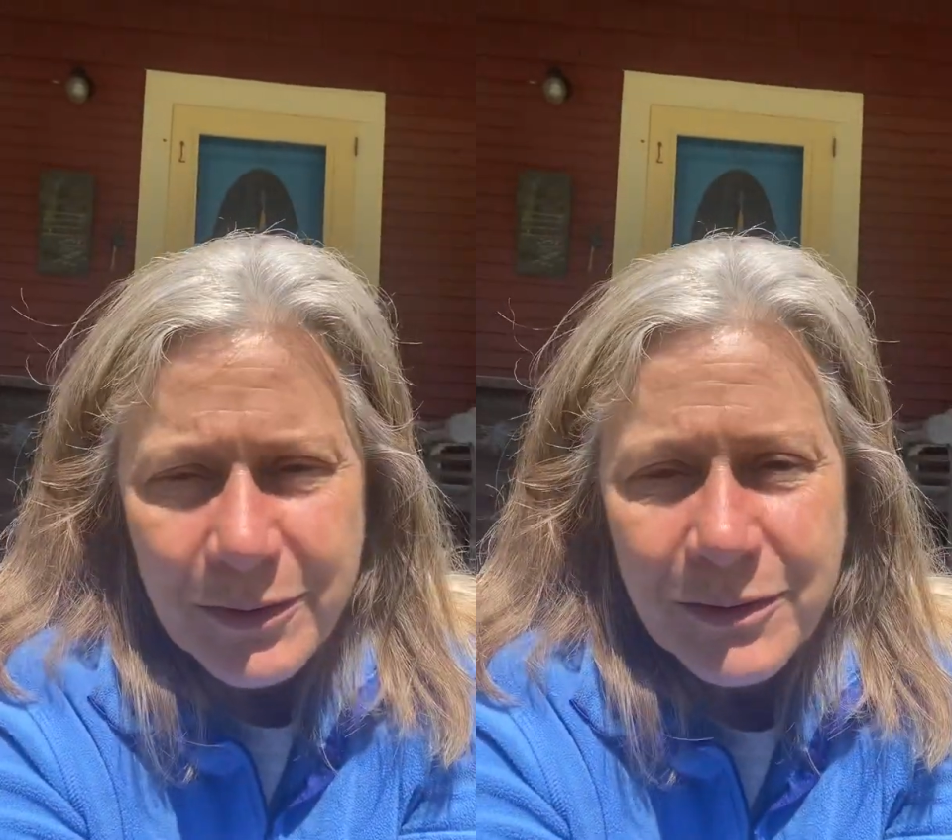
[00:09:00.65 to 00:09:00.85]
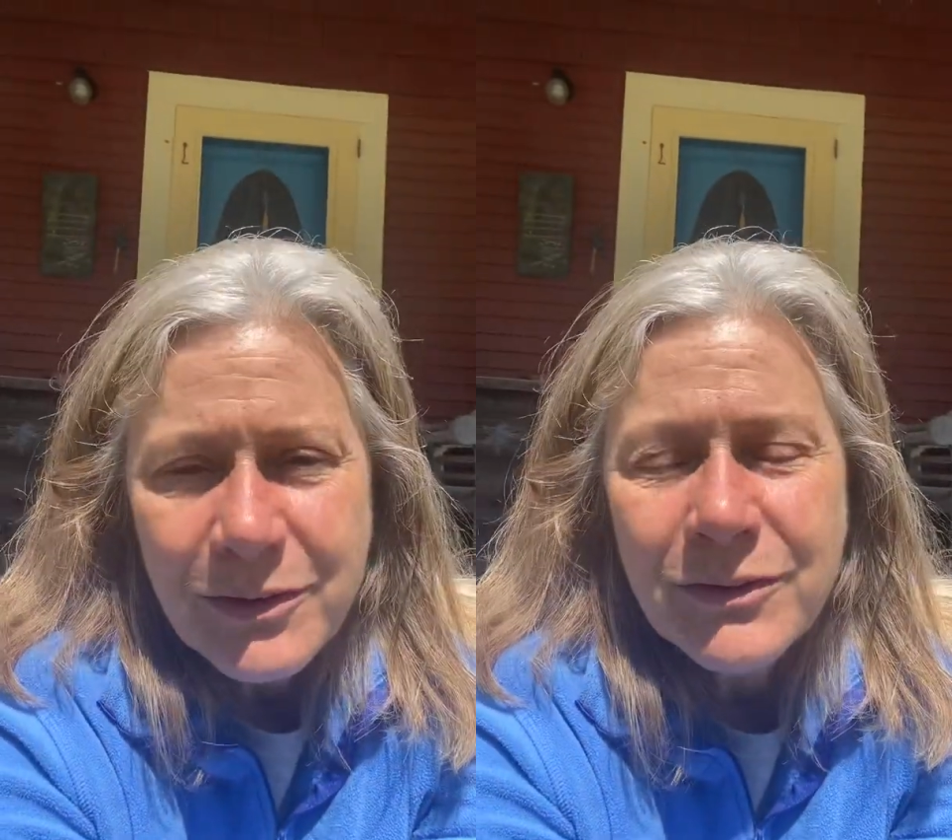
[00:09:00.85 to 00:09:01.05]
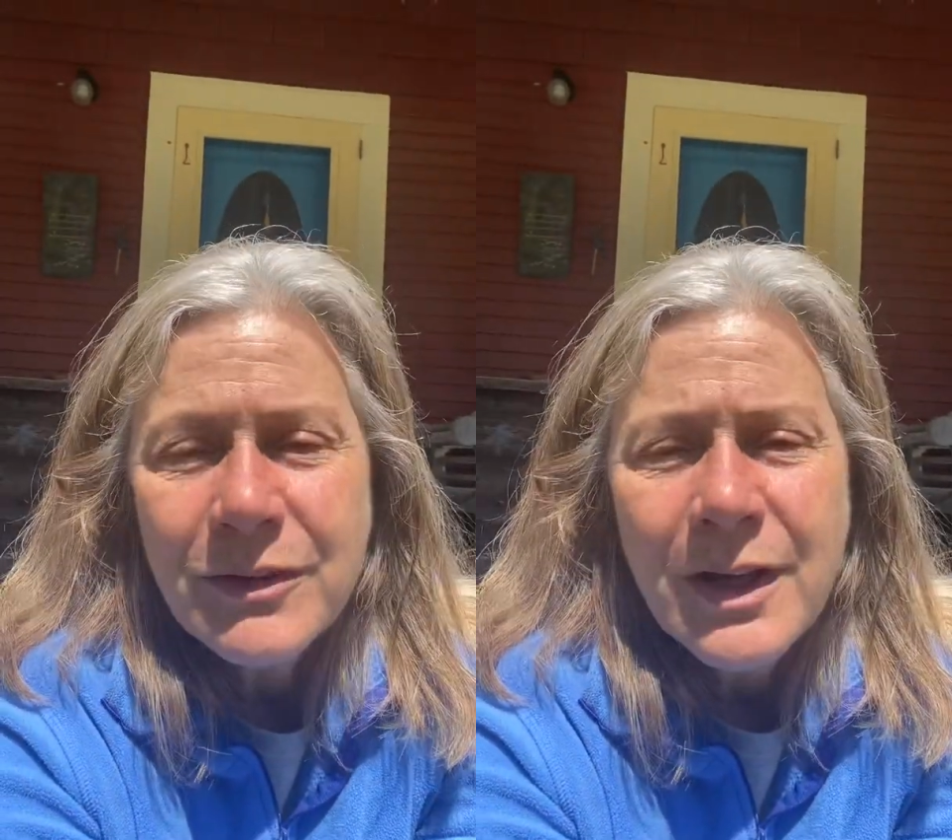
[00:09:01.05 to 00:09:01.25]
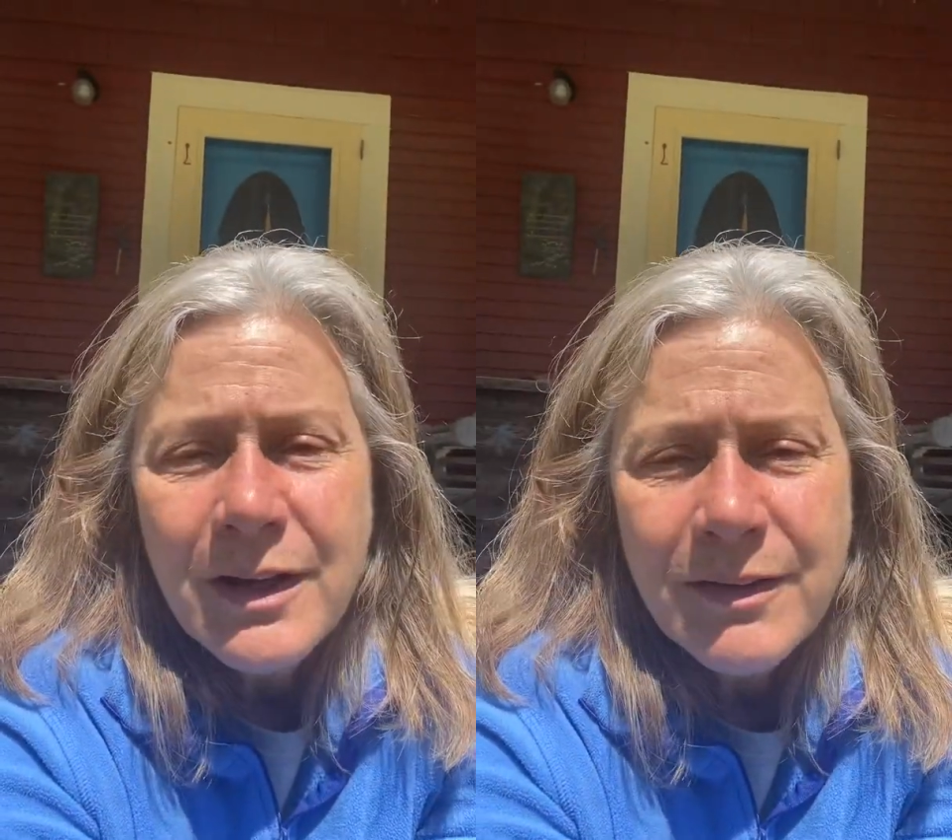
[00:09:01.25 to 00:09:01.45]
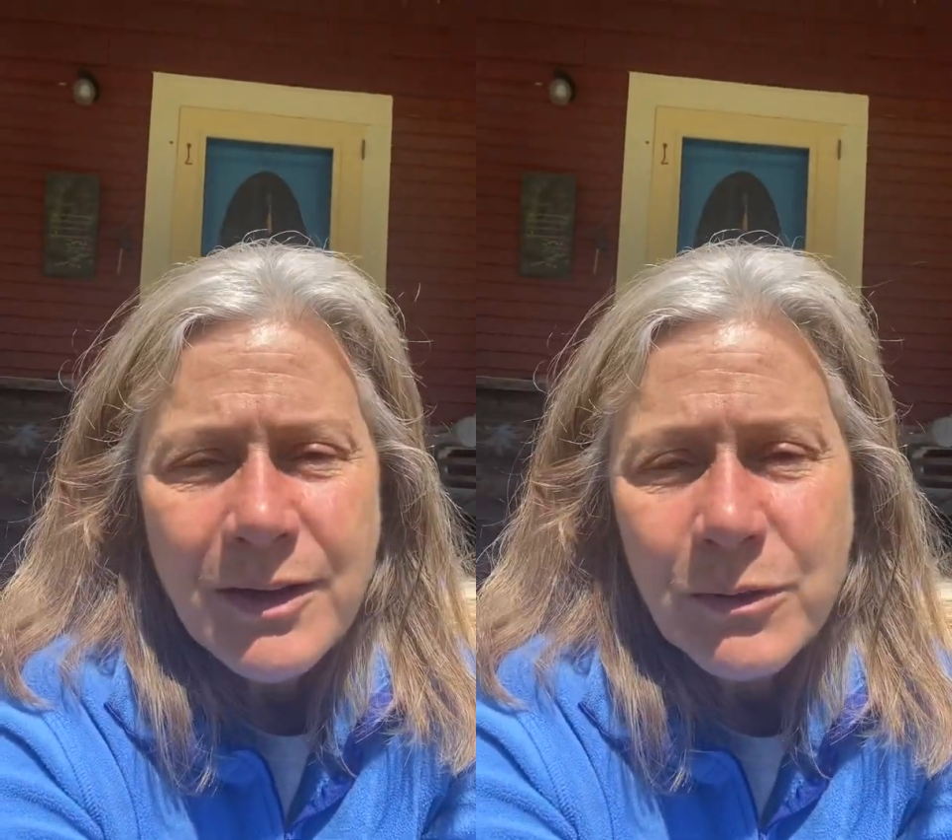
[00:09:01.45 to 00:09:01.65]

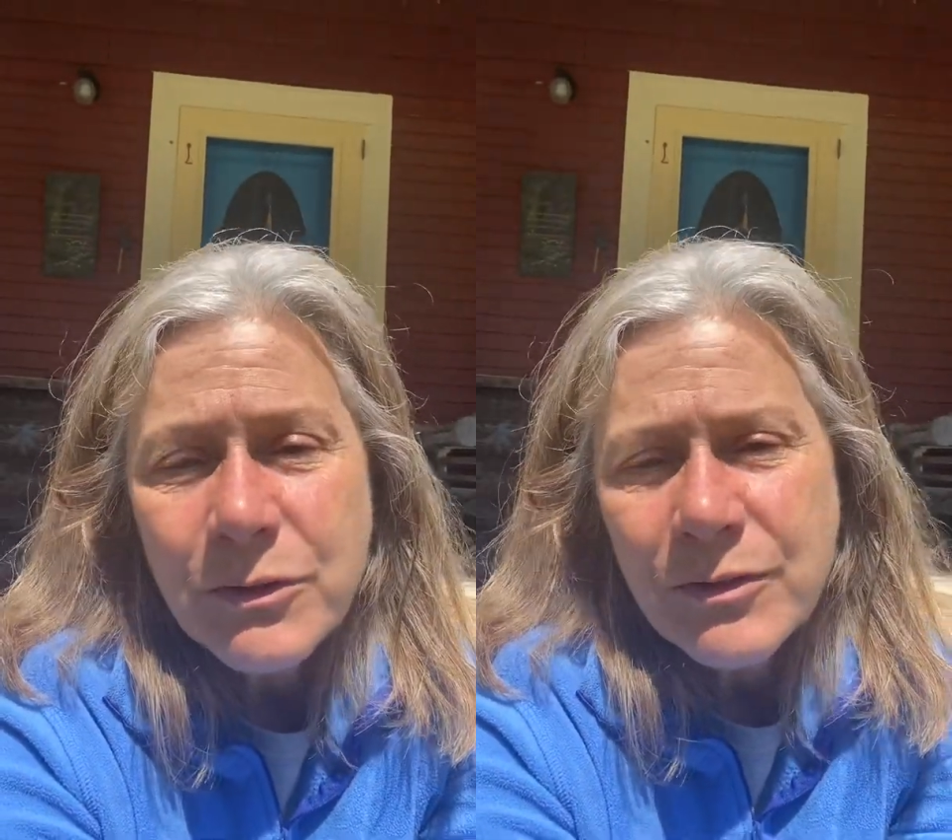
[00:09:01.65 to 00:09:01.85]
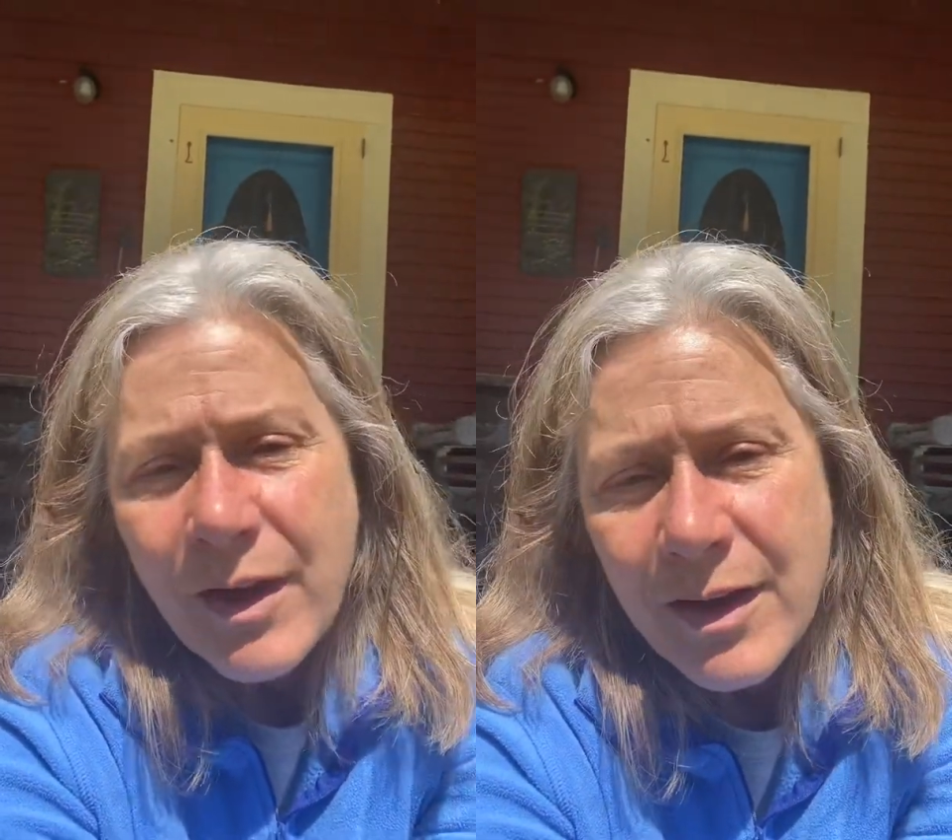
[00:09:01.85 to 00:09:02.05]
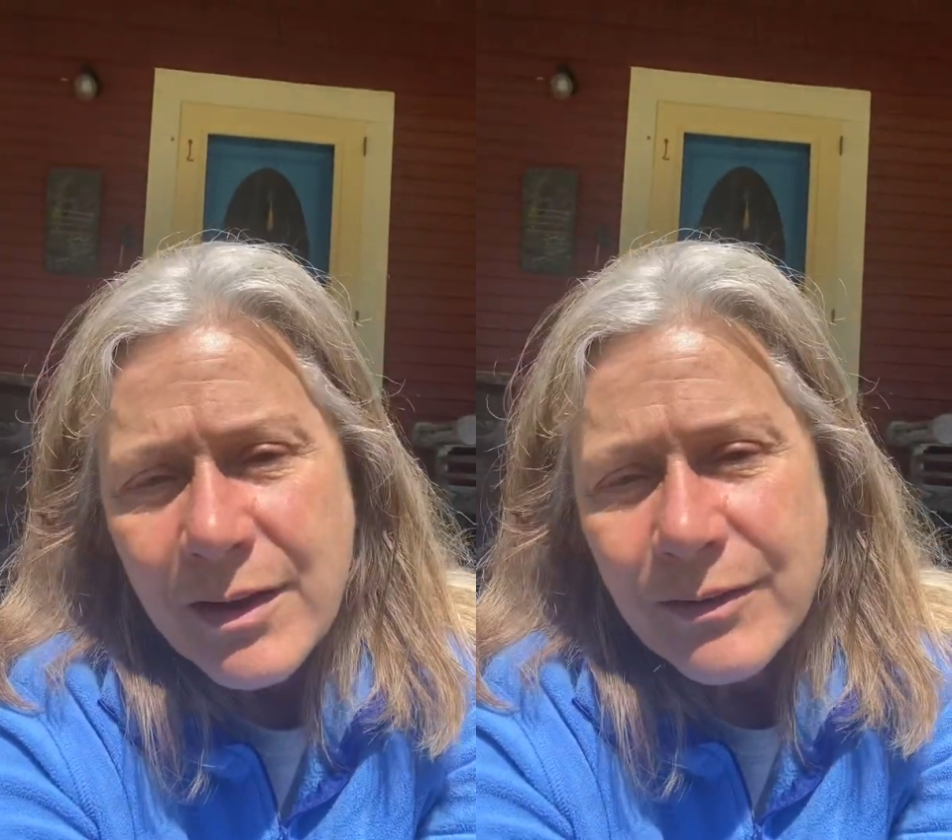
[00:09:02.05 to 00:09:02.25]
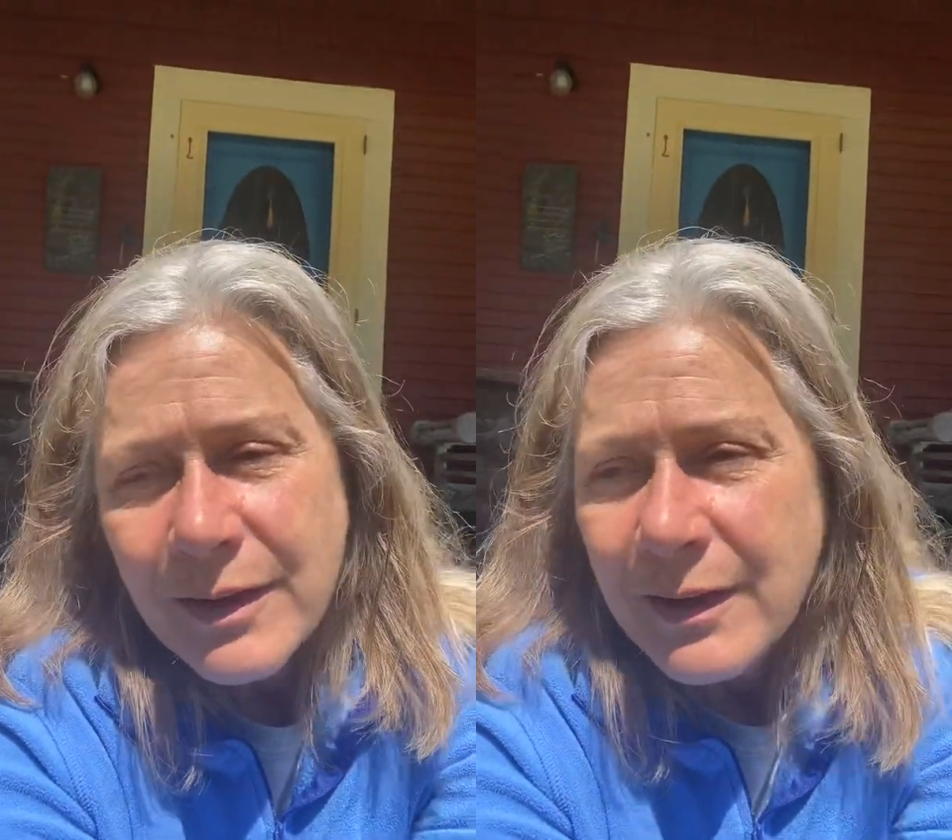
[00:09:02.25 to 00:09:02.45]
They don't survive,